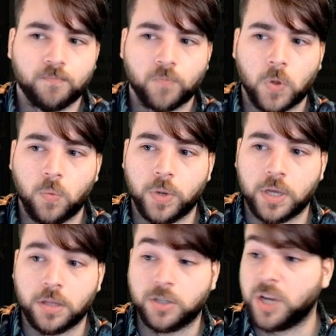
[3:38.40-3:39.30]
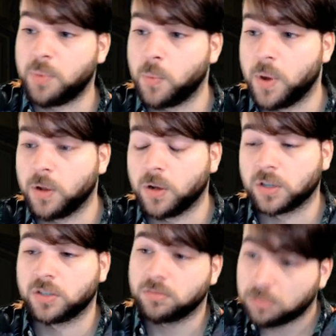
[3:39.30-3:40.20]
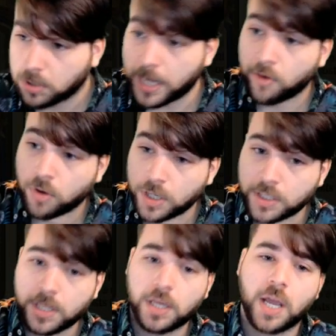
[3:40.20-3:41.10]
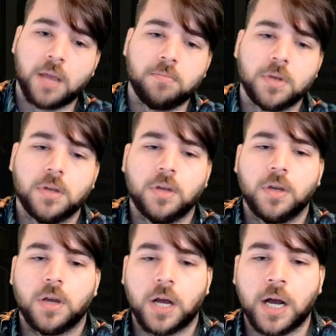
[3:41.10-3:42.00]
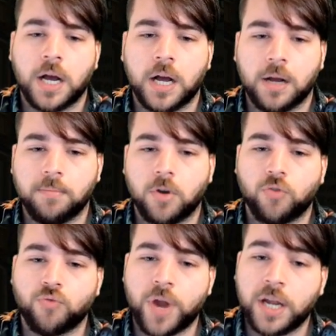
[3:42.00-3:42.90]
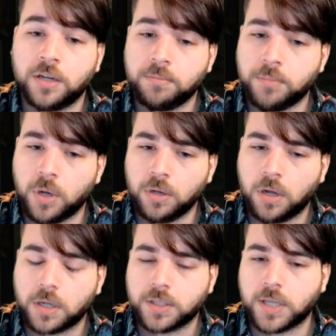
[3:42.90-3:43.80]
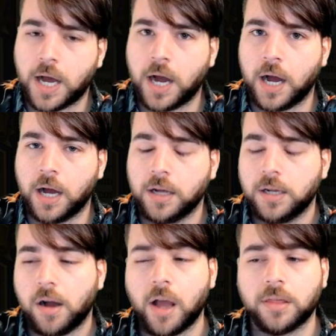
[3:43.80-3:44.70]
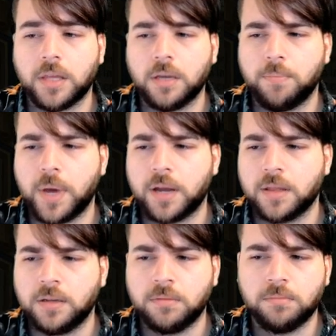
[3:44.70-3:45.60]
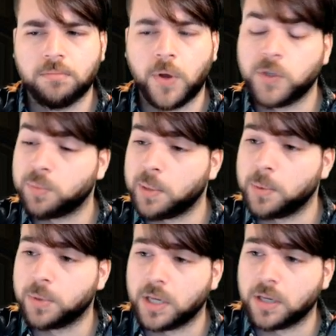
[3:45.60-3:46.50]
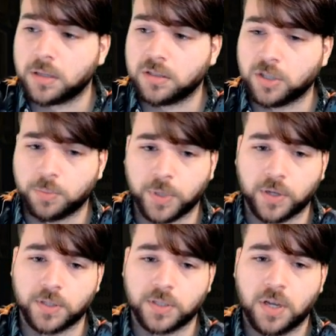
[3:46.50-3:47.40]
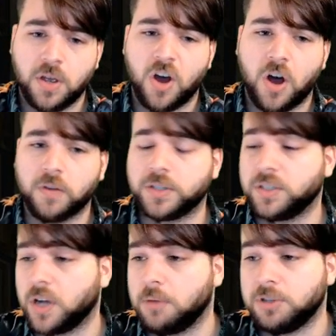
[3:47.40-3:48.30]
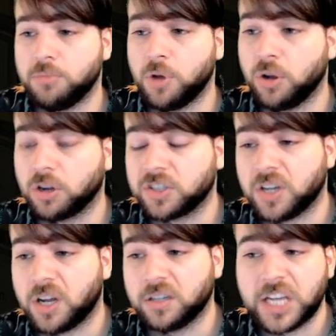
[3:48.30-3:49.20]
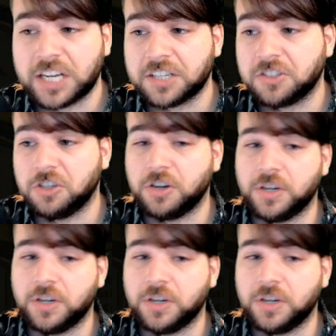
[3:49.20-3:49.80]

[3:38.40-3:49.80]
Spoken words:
Murlocs later on into the game. Random Murlocs are, I think, better than most people think, just because oftentimes in Murloc-style decks, you don't